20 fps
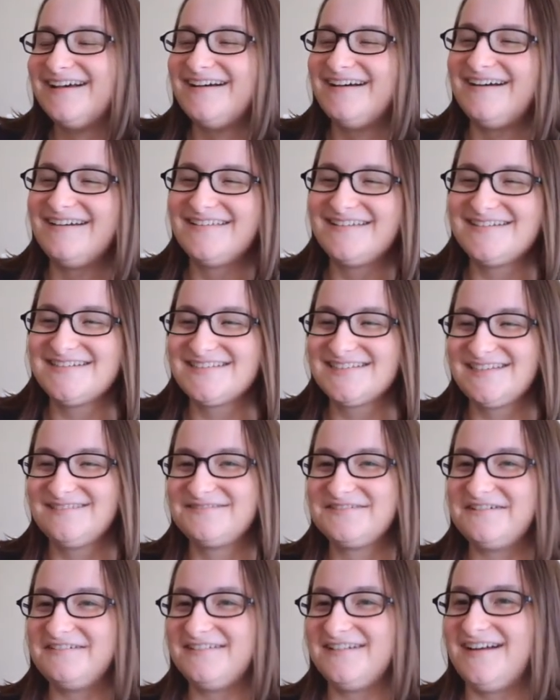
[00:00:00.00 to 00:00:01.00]
Oh, they just keep
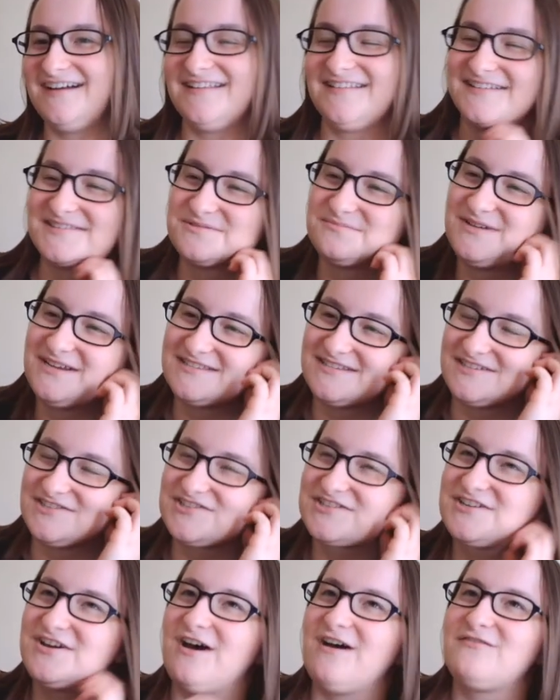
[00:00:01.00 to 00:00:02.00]
going on. That's amazing.
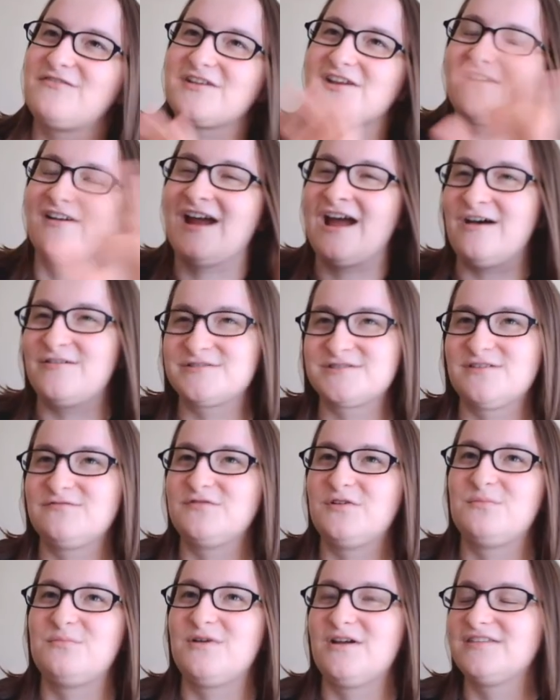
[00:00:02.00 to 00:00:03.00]
Just cover your house of
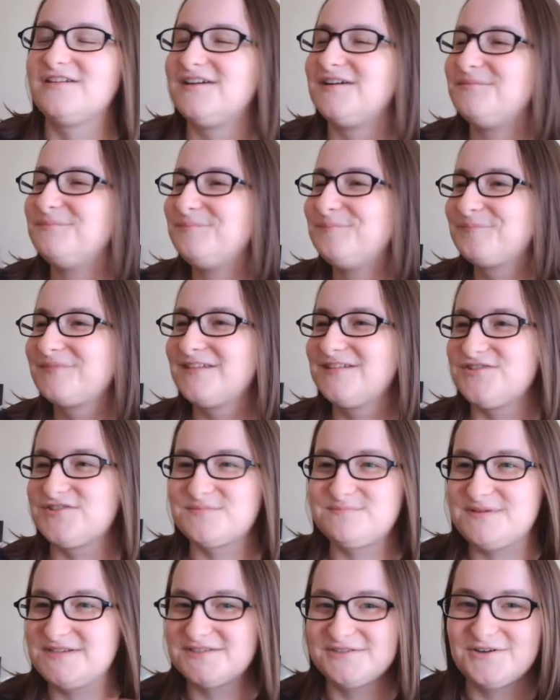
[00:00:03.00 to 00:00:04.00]
your brother.
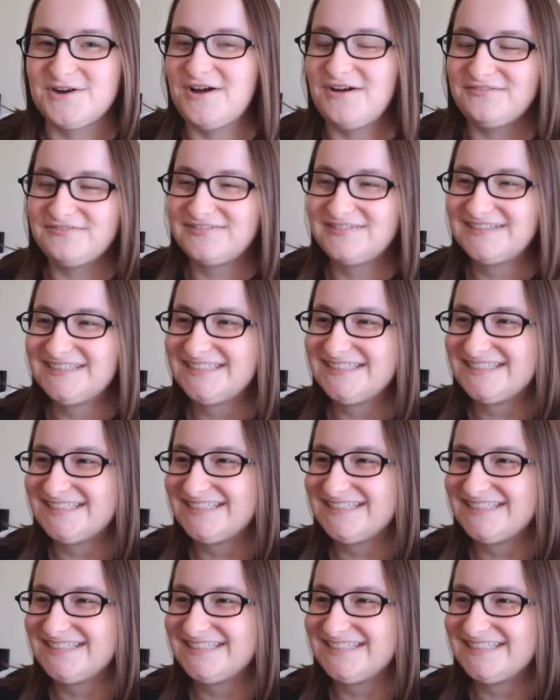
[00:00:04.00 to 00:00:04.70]
Just piss her off.